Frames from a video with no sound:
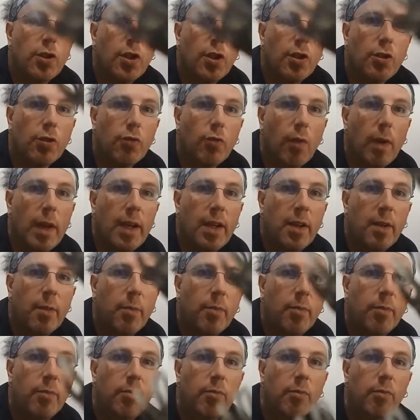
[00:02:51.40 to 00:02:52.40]
just
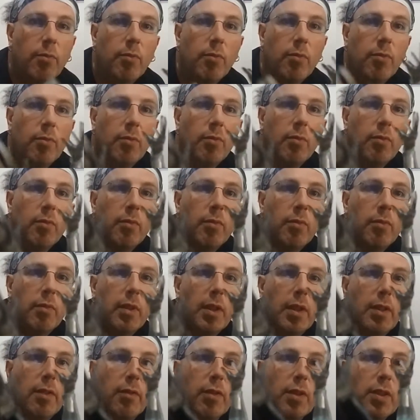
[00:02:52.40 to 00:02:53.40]
random
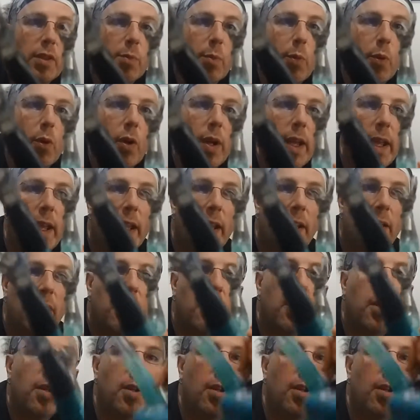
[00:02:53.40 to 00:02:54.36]
invisible hand.